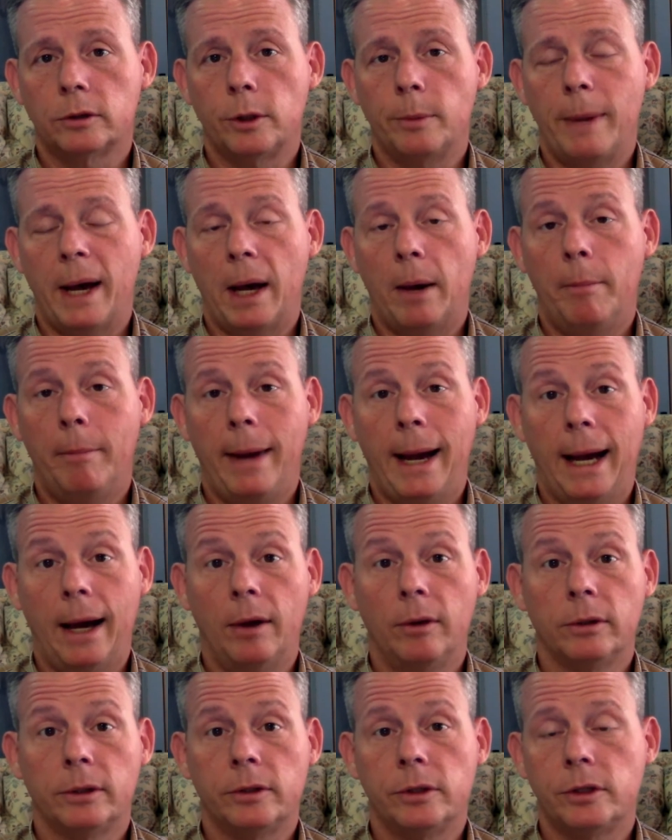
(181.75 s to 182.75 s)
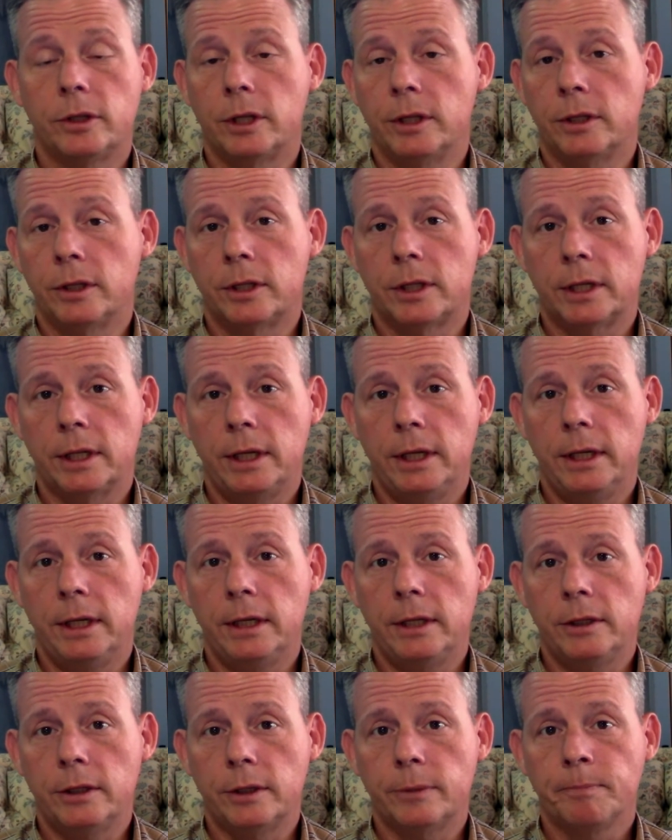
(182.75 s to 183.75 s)
about mountains and
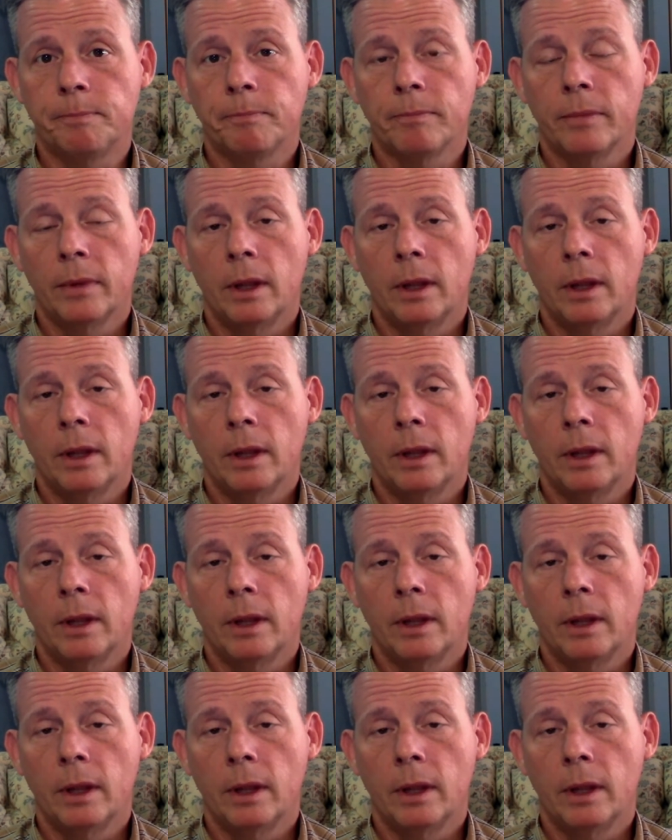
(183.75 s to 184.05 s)
seas,